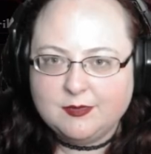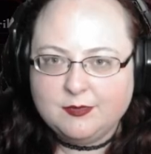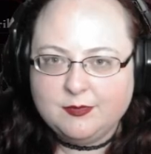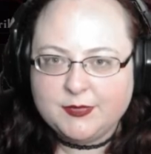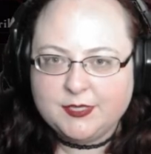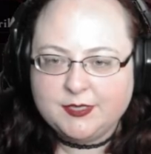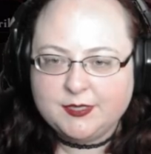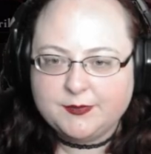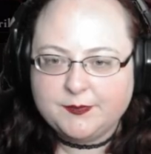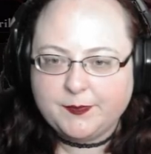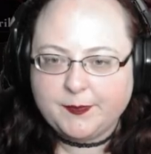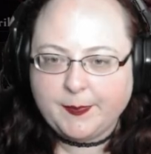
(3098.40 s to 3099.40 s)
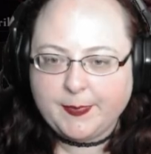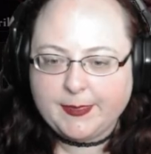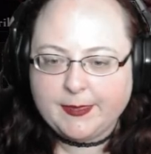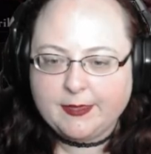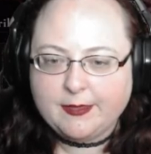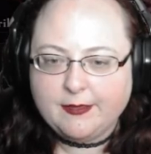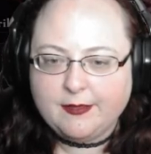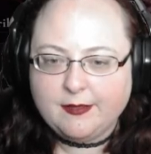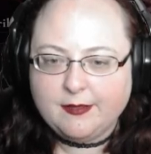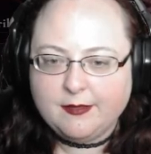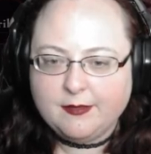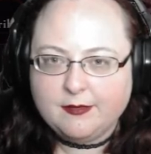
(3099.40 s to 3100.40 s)
Whoopsies.
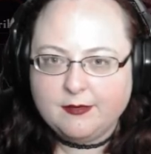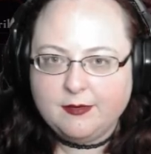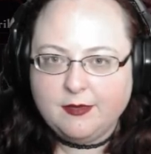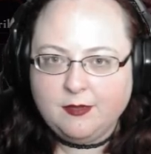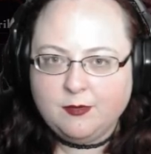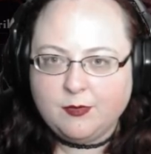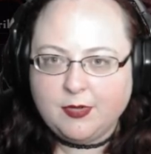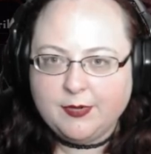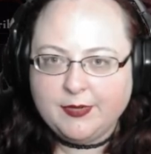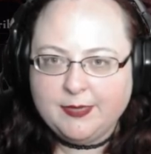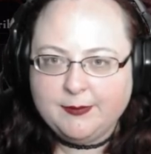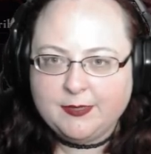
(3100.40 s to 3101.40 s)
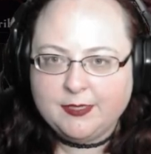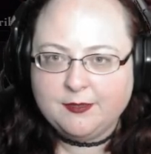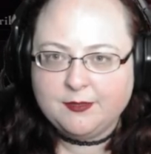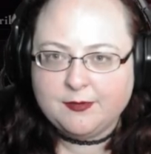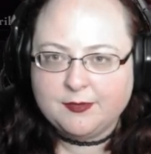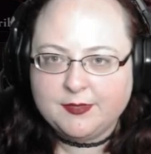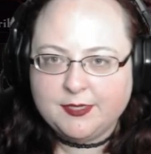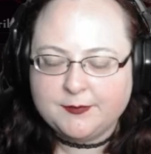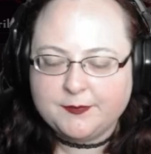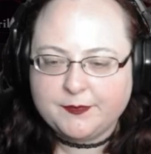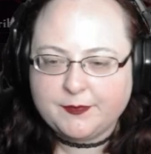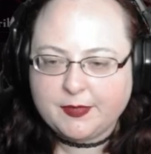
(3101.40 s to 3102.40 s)
No, why do I keep clicking on the wrong thing?
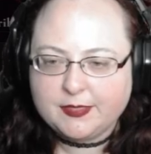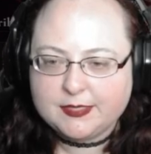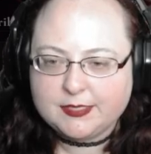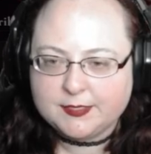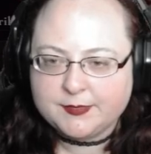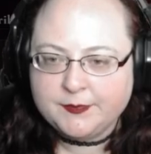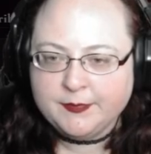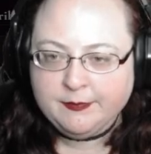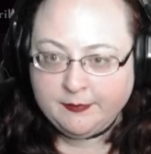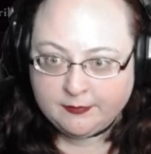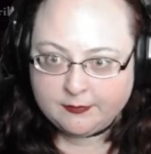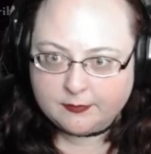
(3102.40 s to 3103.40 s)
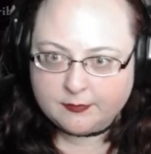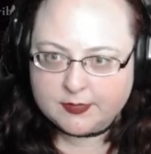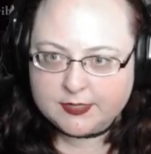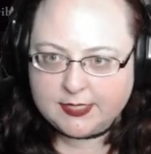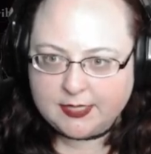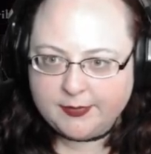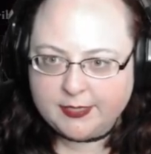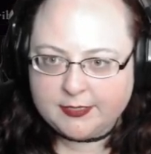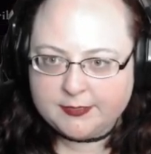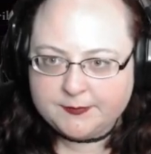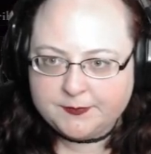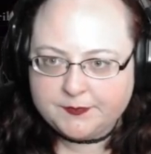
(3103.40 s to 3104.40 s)
Skills.
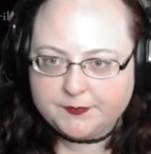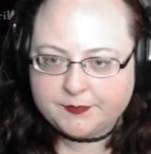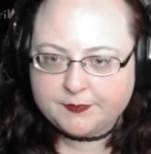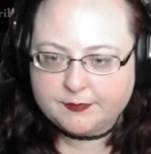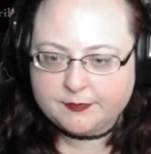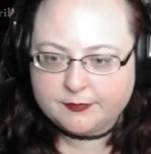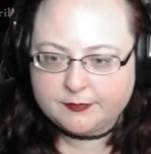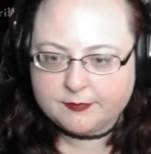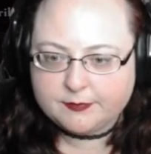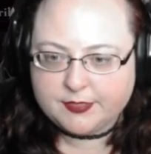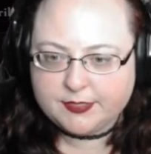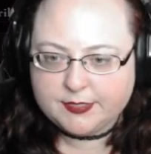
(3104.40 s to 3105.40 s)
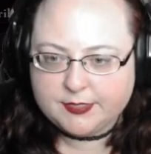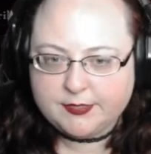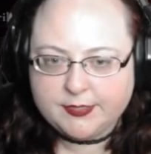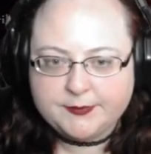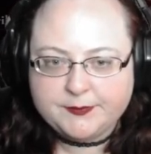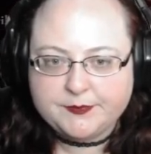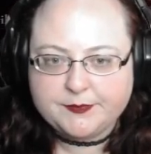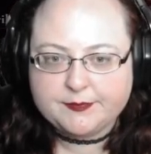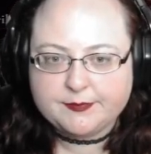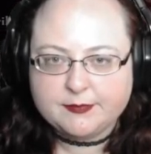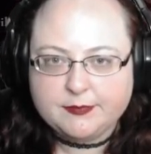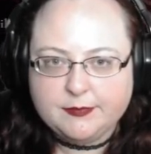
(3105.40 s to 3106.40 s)
Stamina plus 3.
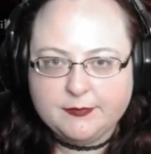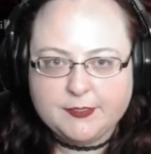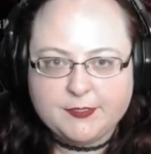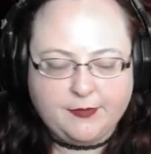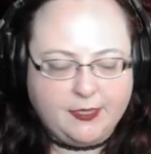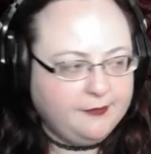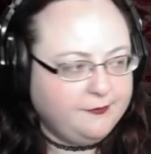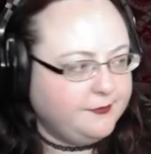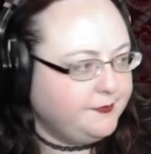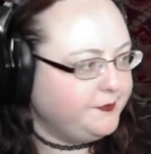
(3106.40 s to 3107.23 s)
It's 5.